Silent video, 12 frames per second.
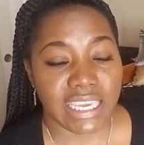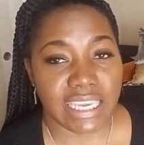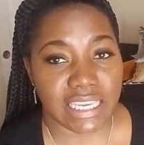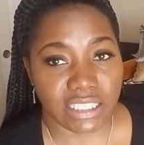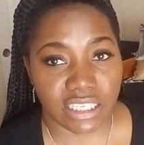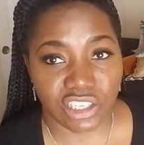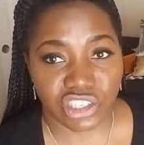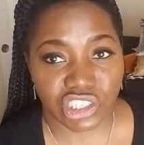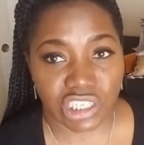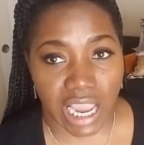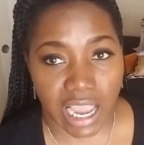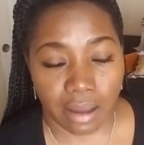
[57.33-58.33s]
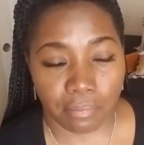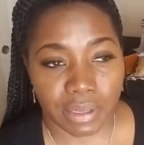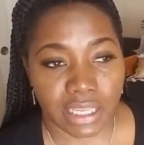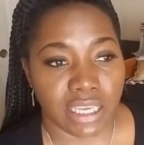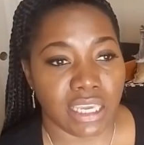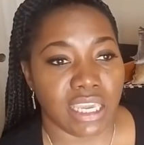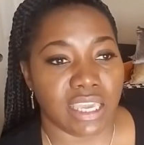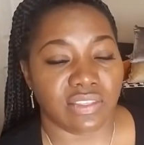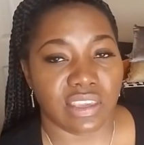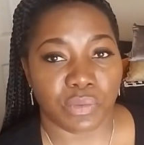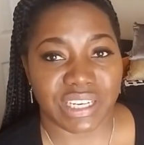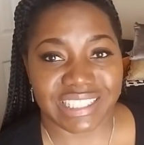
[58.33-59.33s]
into the shop, and
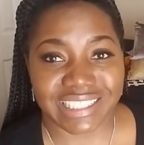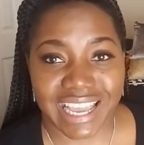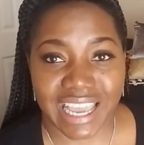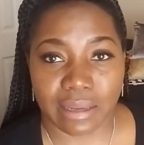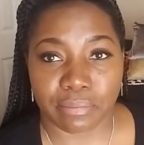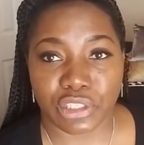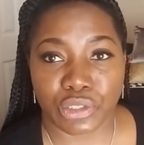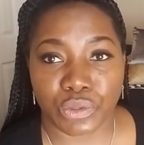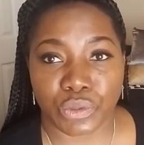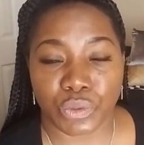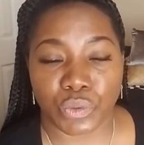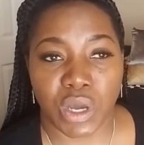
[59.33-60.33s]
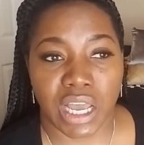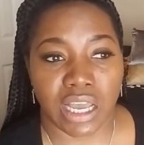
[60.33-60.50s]
then when it's time to